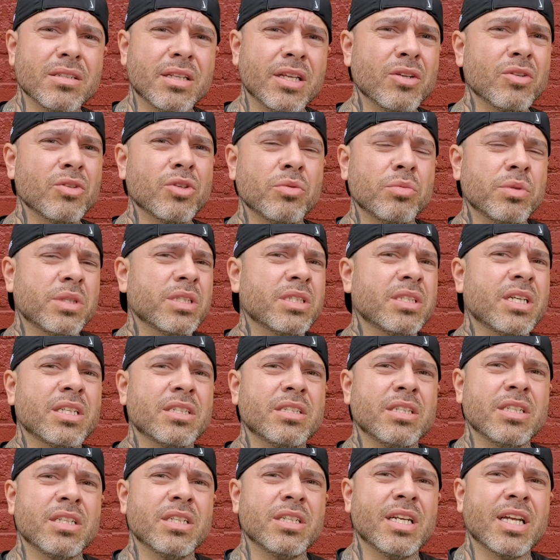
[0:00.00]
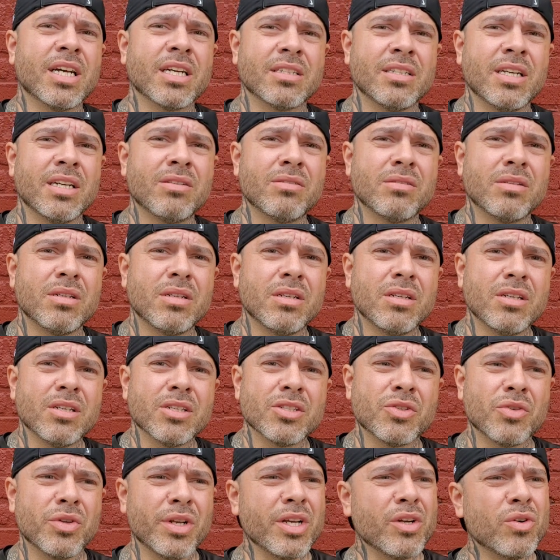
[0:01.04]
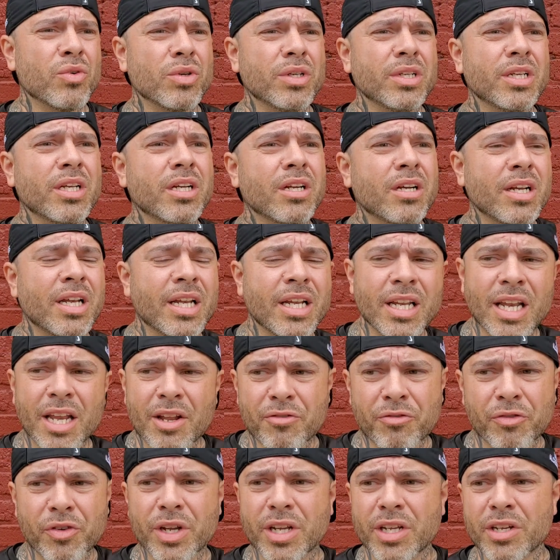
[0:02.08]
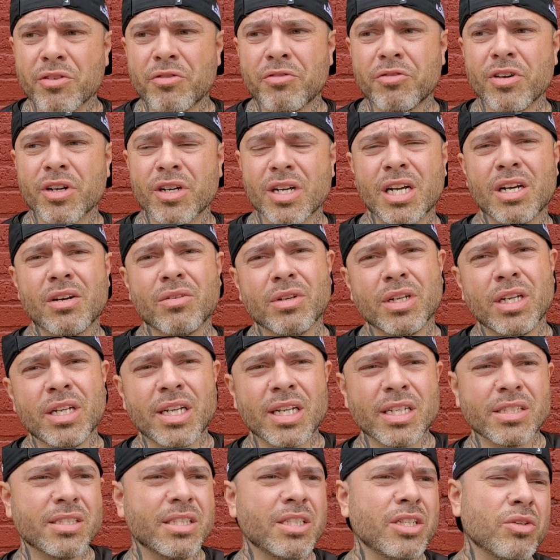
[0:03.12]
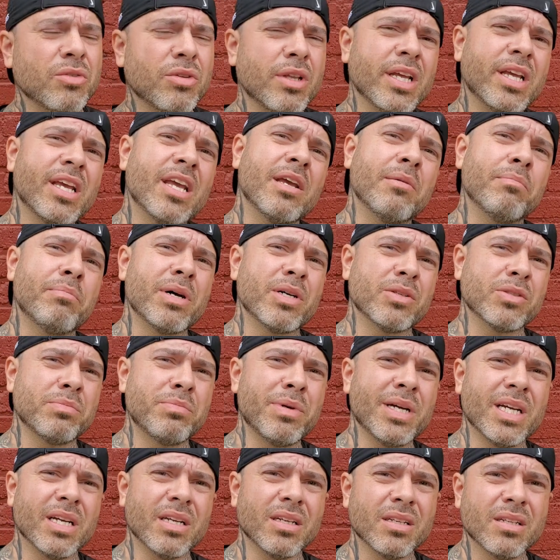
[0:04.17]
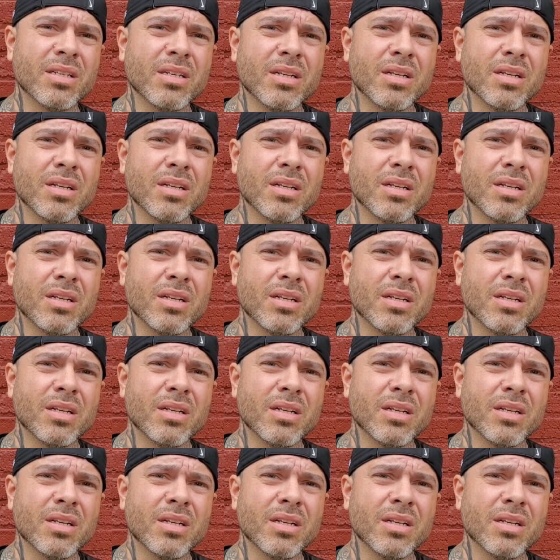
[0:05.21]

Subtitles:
they don't know what it's like to get knocked out. So they go in there and then they freaking the fuck out, and then next thing you know, they can't bounce back.